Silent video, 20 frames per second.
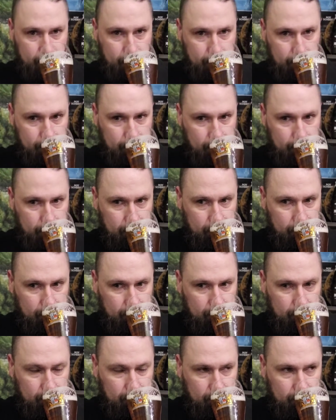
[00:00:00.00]

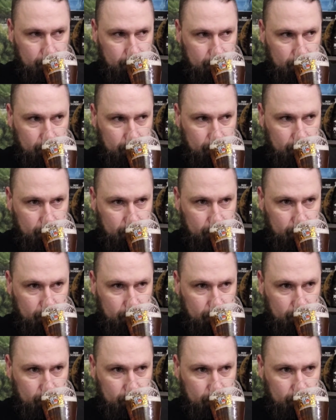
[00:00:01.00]

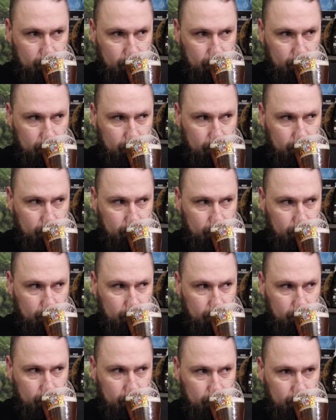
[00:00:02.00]

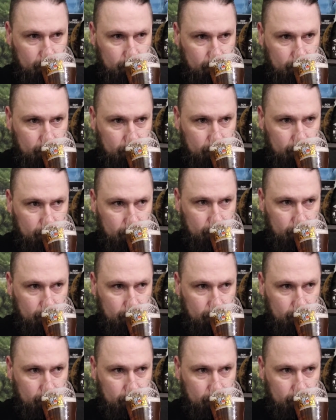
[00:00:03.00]
Nobody speaks.